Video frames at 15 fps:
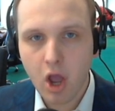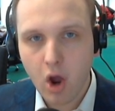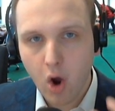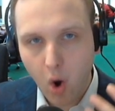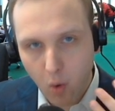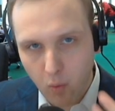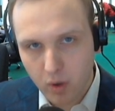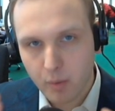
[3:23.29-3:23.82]

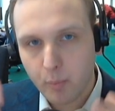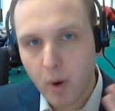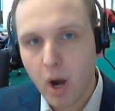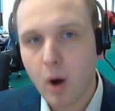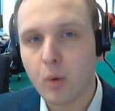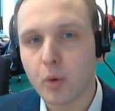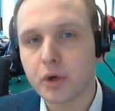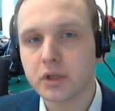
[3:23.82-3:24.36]

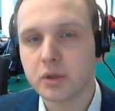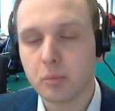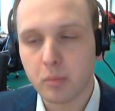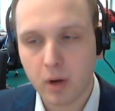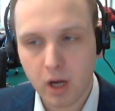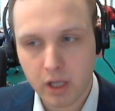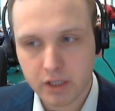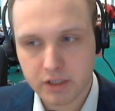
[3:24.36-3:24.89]
overpowered the
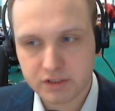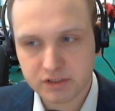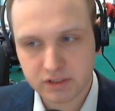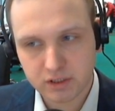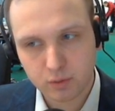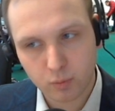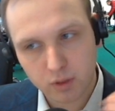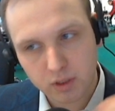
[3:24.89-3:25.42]
buyers, and
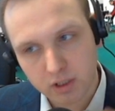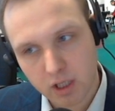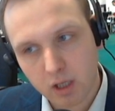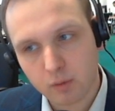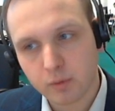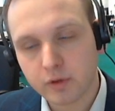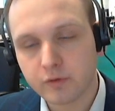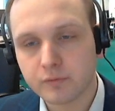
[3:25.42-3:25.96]
it went
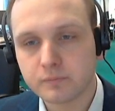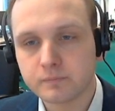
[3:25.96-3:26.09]
downwards.